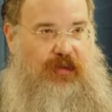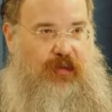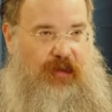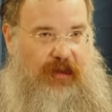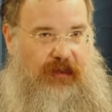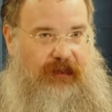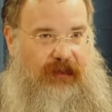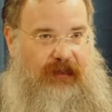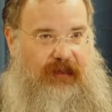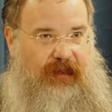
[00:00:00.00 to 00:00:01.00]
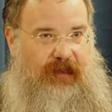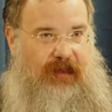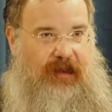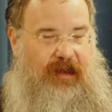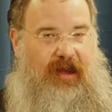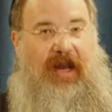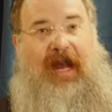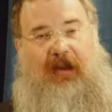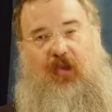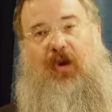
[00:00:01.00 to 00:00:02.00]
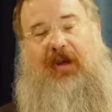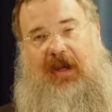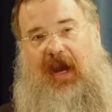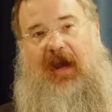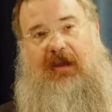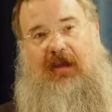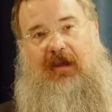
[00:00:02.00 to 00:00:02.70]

worlds and one God.